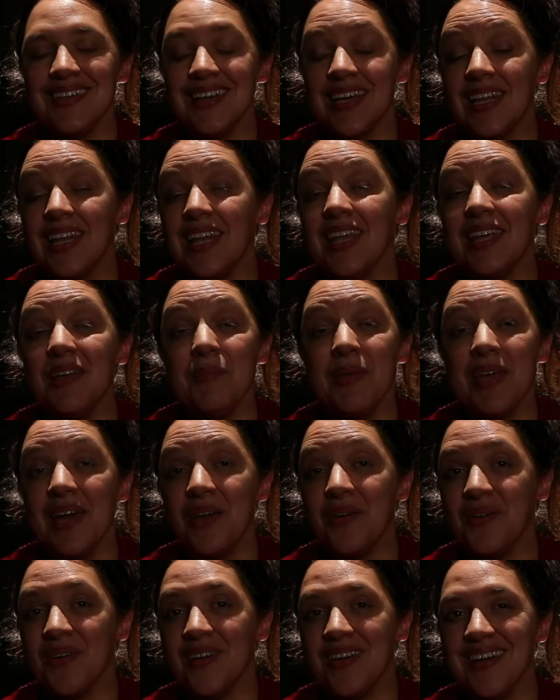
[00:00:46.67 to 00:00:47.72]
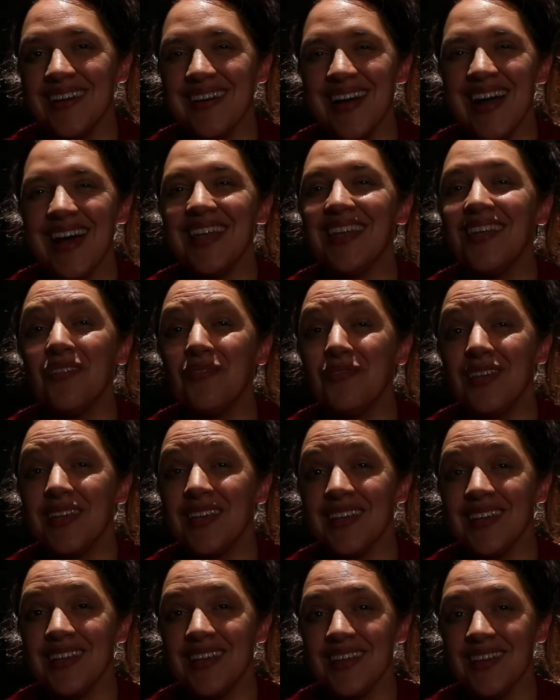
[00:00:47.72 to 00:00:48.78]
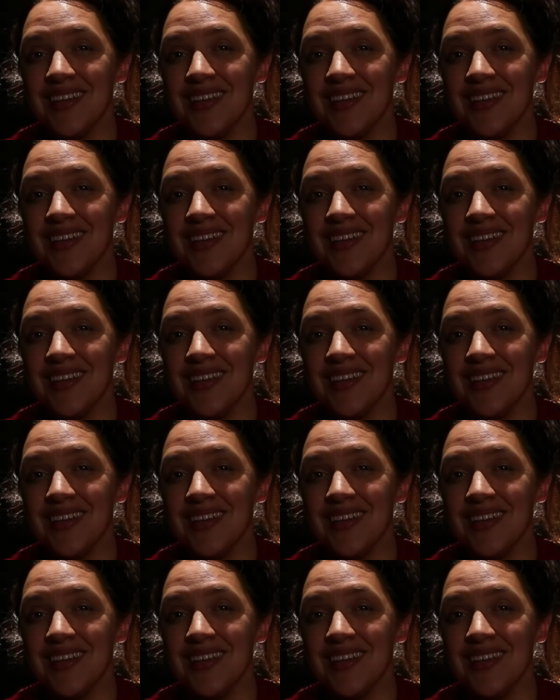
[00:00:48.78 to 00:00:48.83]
and lay me out, I love you,